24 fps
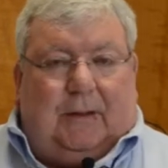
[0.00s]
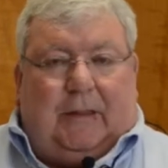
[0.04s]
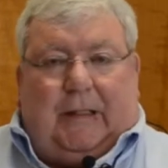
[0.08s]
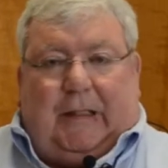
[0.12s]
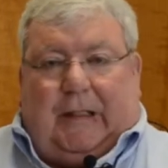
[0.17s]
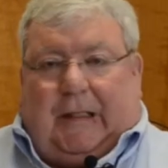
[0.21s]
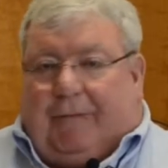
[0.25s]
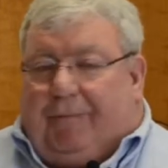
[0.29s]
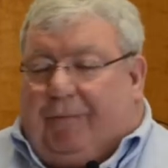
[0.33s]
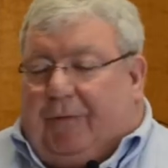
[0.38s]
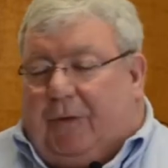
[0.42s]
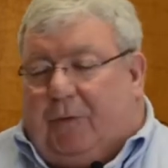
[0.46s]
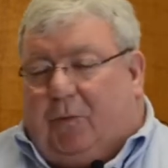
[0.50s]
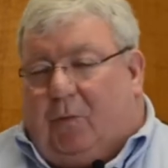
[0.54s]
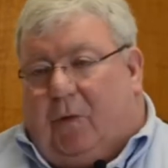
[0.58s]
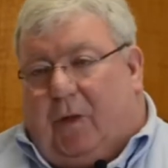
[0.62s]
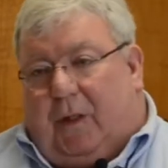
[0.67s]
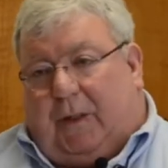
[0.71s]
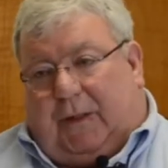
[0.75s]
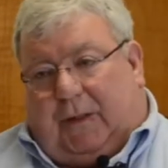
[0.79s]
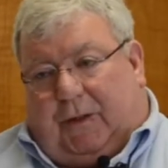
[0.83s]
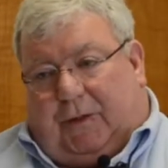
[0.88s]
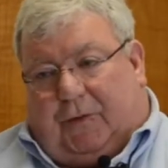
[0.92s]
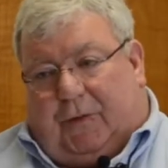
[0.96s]
If you
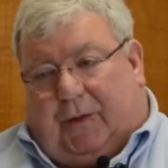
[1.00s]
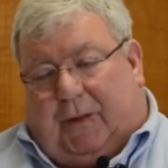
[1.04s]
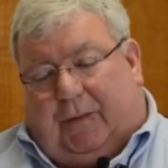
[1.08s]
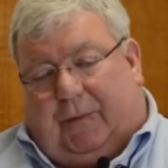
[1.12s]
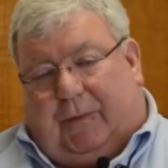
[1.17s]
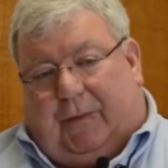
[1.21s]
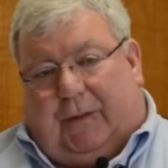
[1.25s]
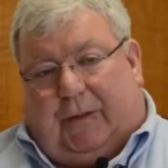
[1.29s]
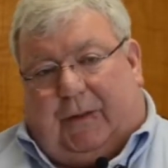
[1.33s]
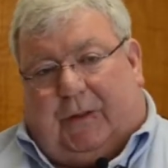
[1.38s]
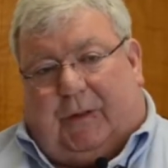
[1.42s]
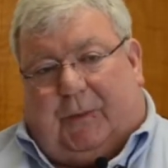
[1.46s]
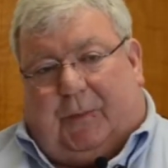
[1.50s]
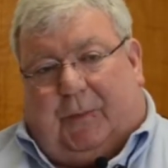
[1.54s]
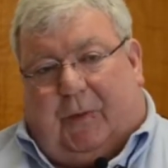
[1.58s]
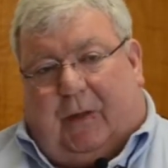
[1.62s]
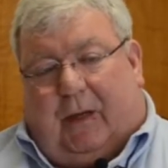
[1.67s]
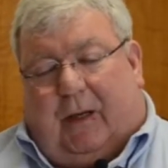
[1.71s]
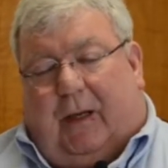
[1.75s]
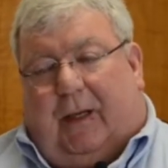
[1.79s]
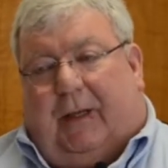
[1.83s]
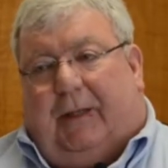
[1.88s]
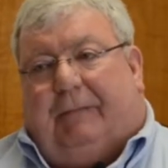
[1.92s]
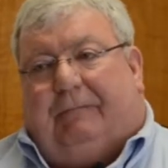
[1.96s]
want to treat with a
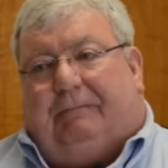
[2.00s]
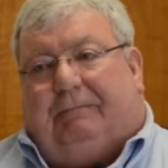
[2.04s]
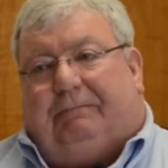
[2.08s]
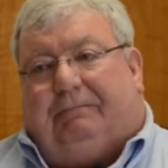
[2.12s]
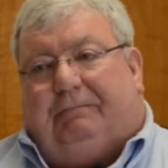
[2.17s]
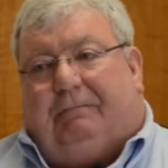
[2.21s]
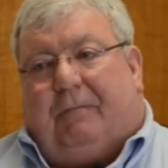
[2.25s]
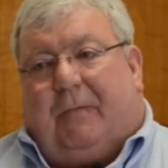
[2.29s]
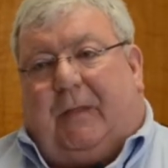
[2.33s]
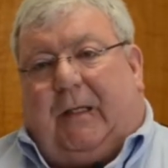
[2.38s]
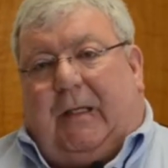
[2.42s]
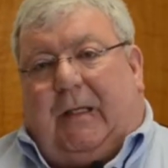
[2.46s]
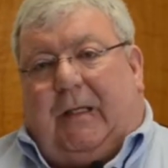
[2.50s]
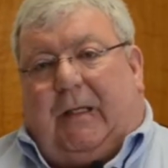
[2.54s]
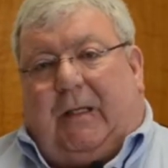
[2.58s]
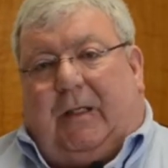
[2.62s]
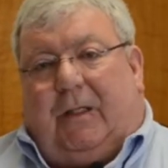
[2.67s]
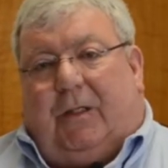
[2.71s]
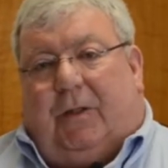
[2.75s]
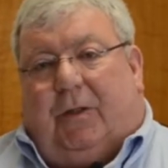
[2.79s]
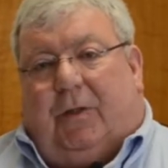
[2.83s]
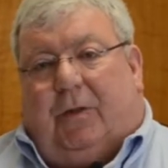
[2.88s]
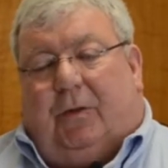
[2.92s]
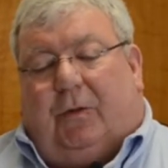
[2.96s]
spray,
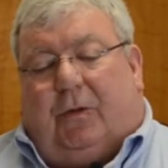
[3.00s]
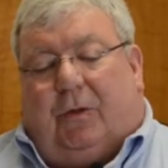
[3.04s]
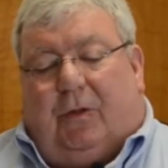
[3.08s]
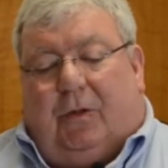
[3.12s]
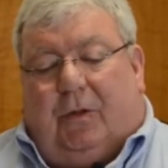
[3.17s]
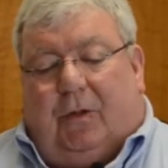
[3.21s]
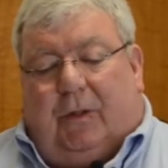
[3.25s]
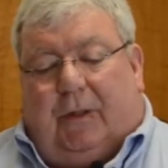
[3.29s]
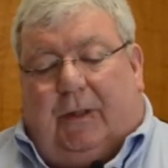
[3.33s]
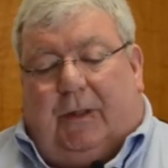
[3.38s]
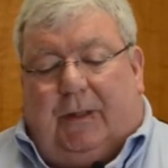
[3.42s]
you could